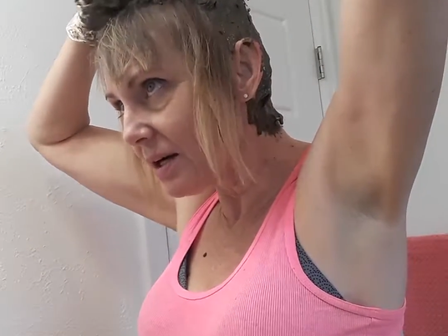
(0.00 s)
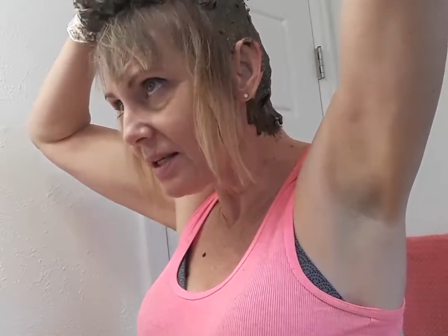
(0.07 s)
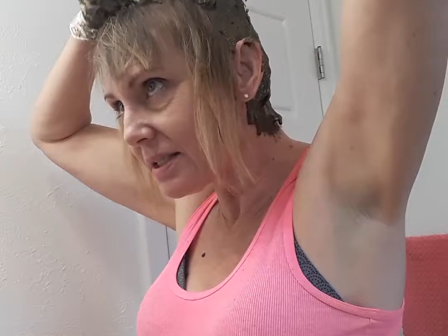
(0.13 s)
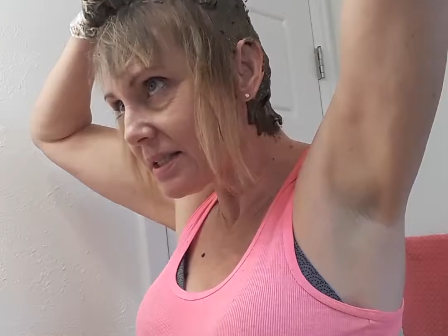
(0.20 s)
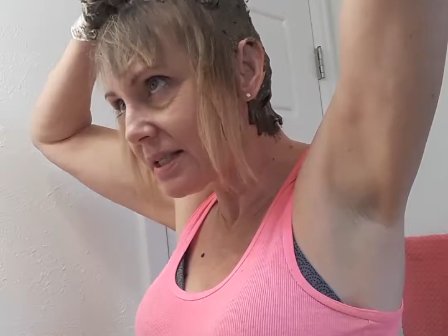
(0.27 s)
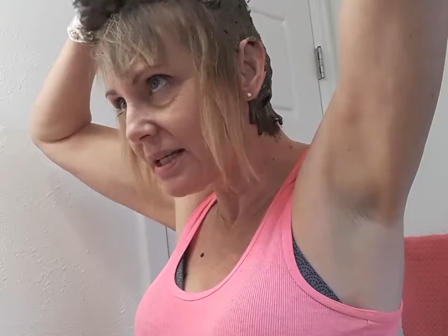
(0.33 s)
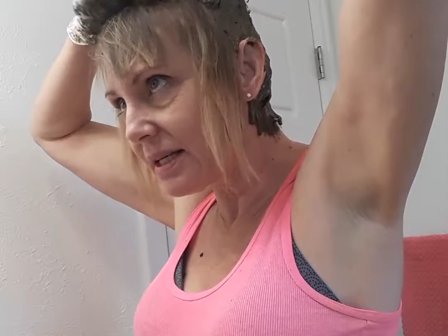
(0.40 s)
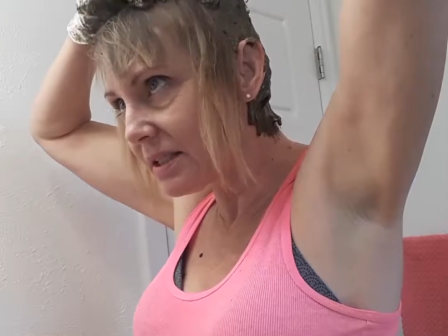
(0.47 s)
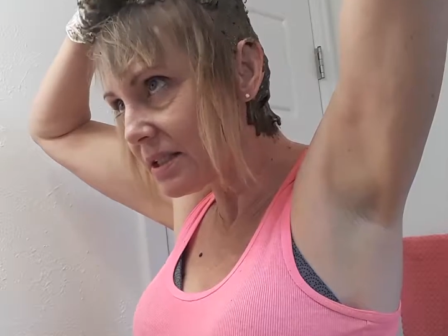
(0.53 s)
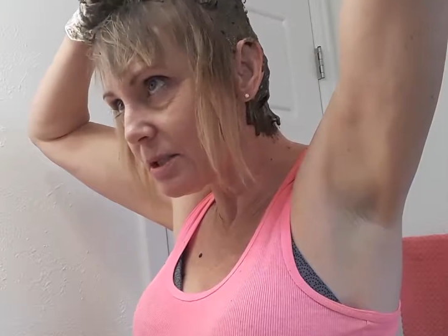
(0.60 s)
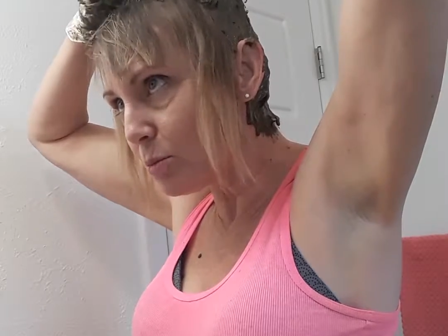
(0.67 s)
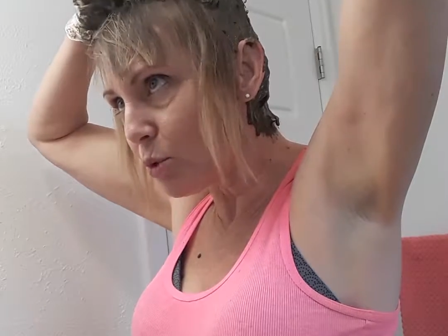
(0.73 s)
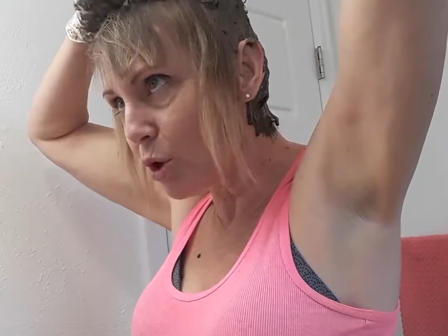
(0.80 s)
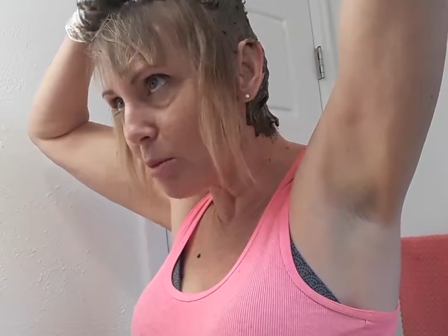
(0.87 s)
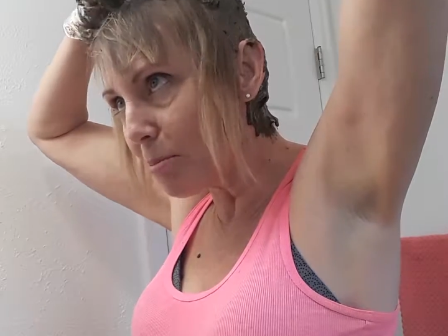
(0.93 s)
is to get some
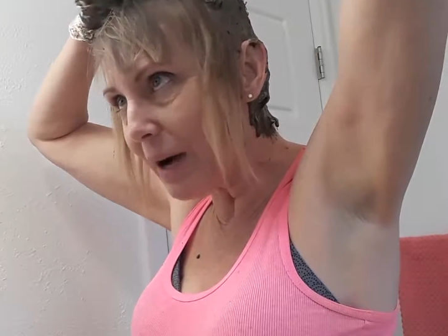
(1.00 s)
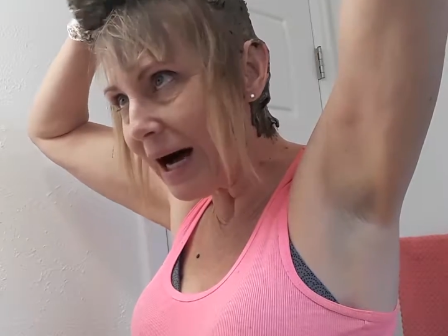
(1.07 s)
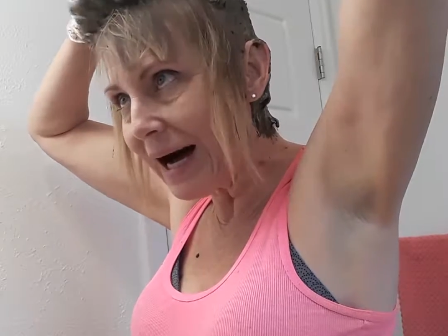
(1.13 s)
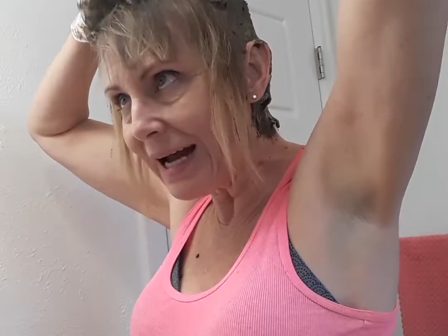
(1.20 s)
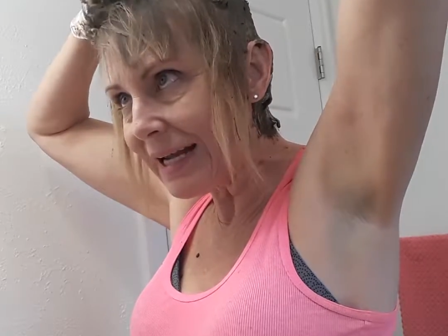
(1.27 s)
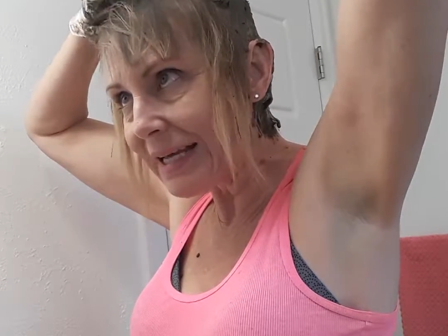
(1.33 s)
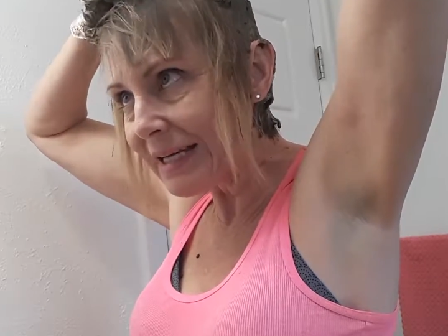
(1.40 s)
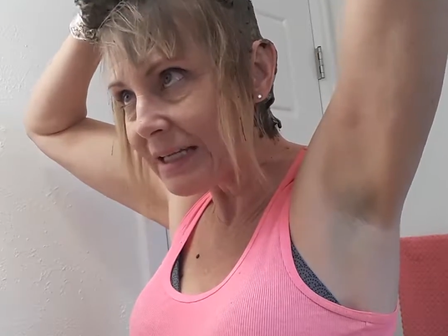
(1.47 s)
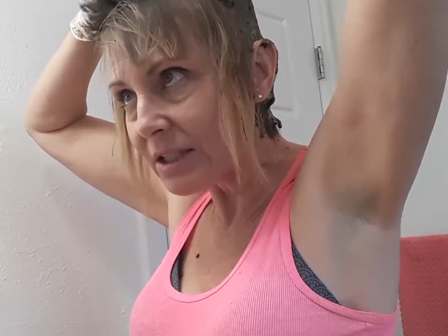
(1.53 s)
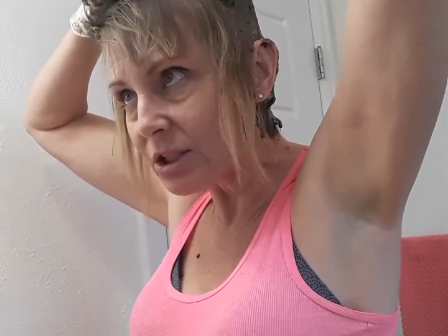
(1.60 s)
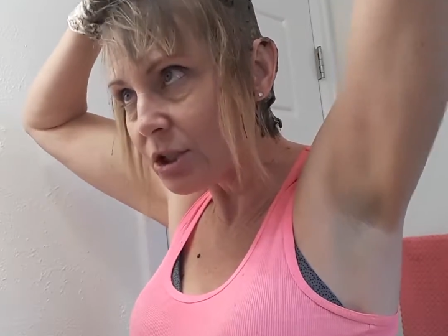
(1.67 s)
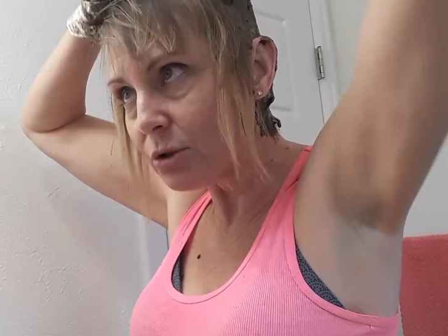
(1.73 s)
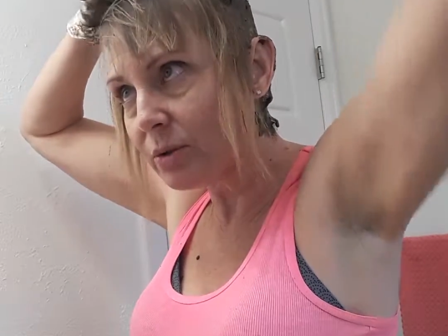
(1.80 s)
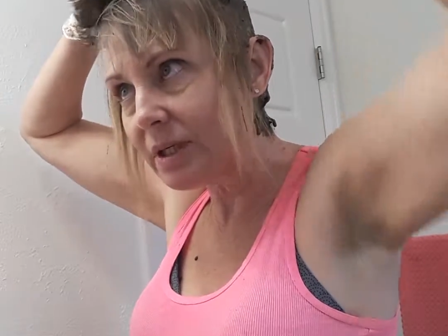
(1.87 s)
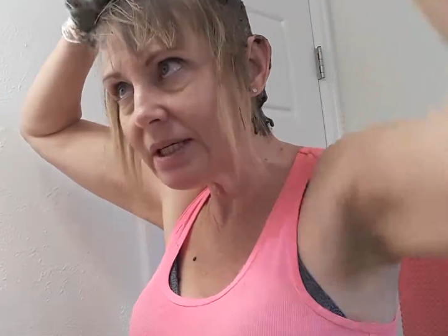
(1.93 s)
more body
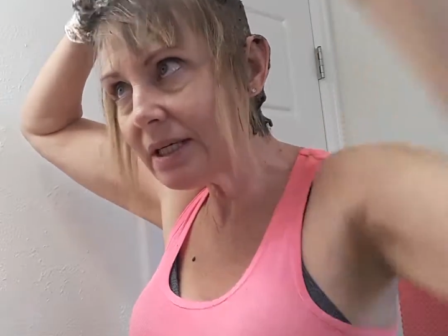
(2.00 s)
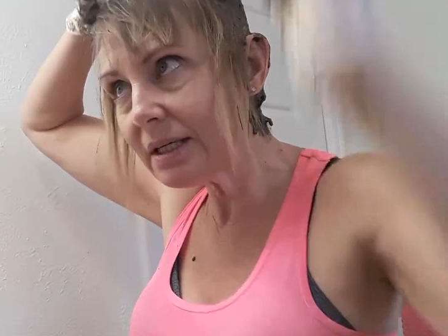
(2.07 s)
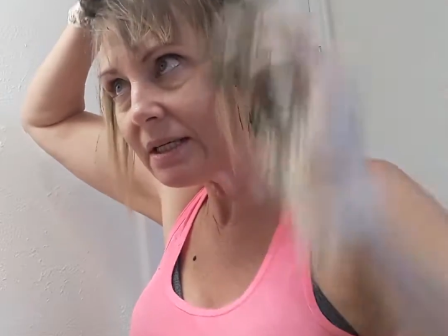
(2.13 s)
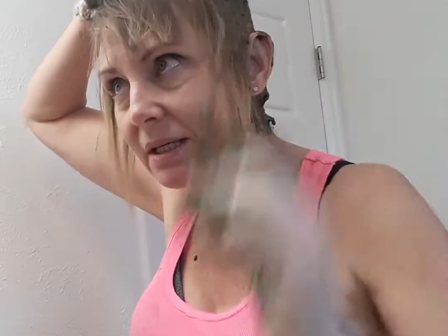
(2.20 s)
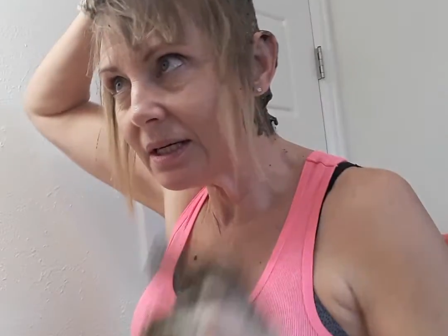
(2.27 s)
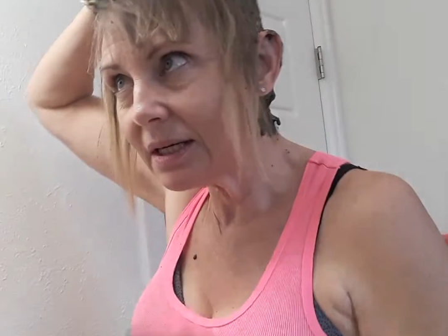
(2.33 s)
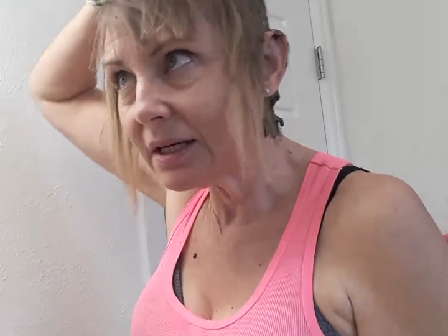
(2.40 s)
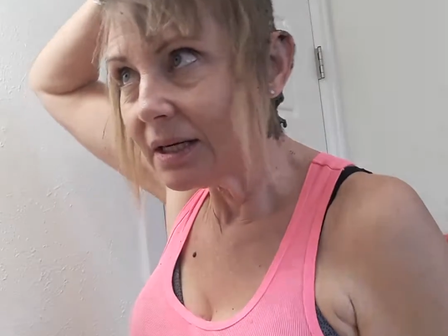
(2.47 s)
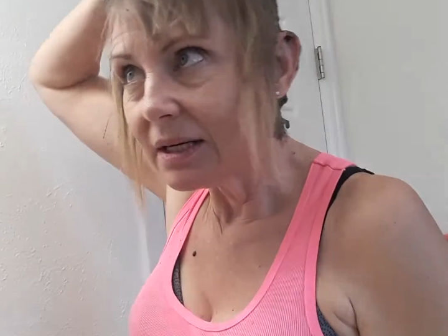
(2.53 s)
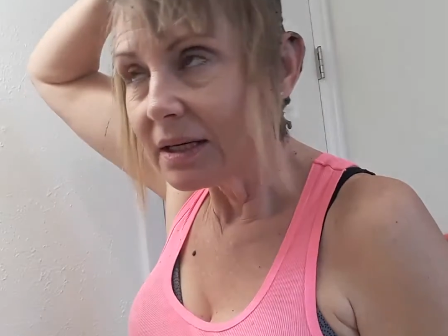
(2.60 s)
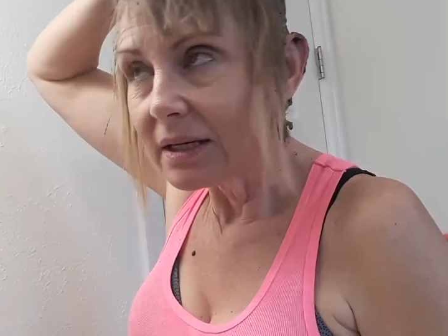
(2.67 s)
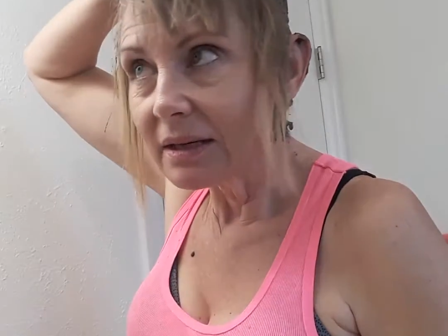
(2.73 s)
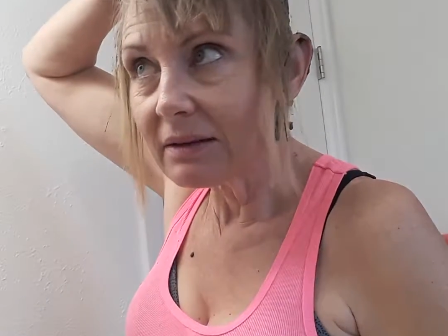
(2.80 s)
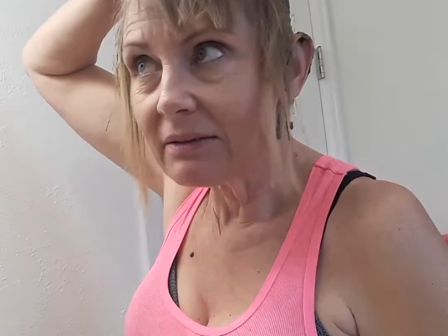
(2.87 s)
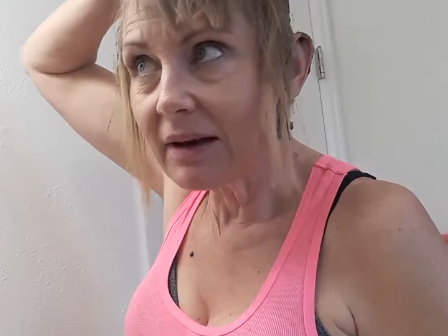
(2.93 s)
into it,
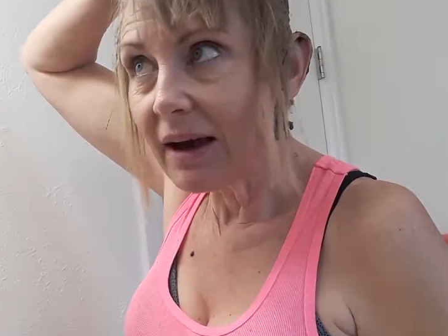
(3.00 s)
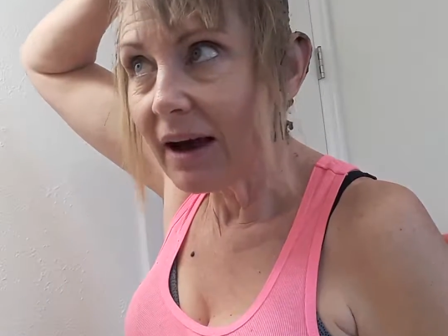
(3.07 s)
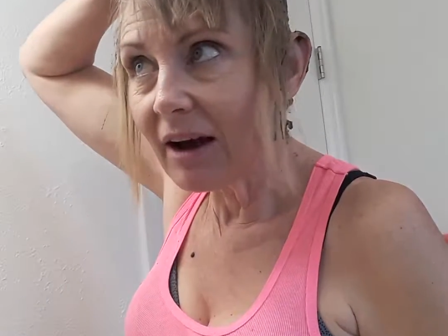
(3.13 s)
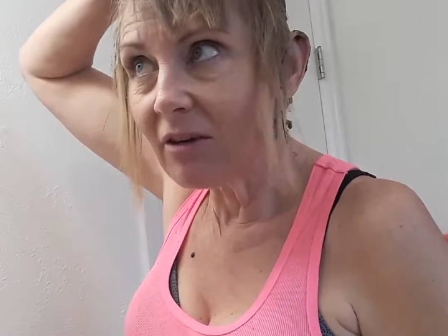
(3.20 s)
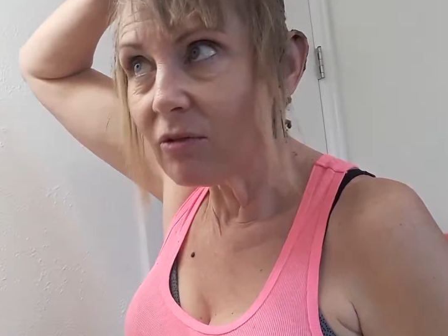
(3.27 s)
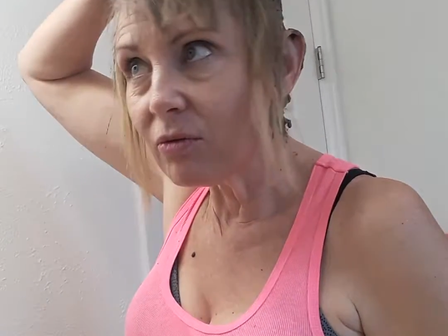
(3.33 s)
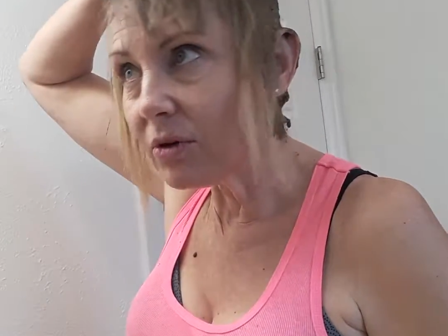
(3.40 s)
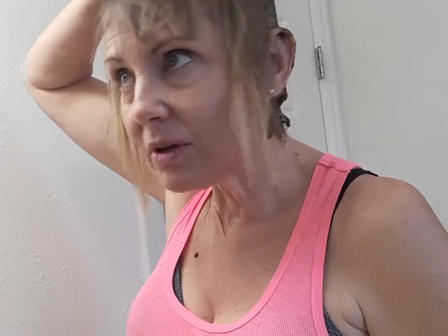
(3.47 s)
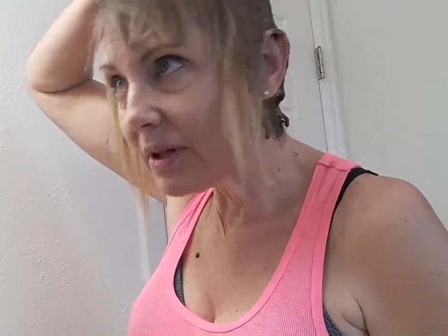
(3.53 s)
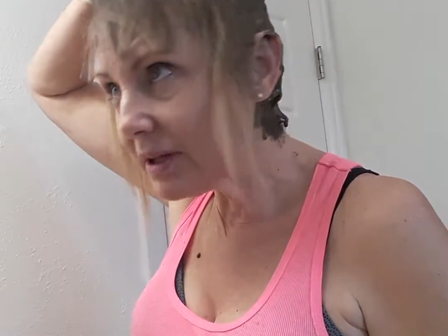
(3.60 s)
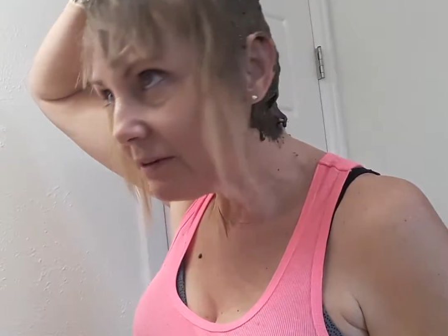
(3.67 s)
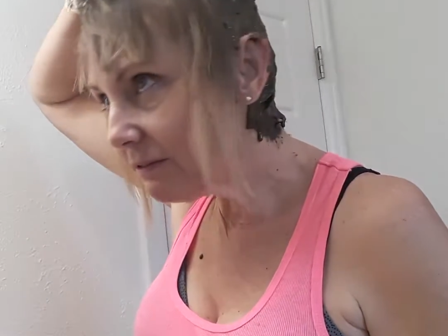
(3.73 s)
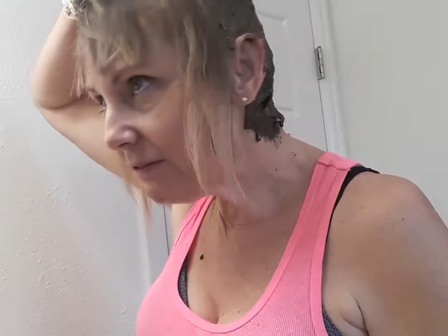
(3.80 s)
because I have really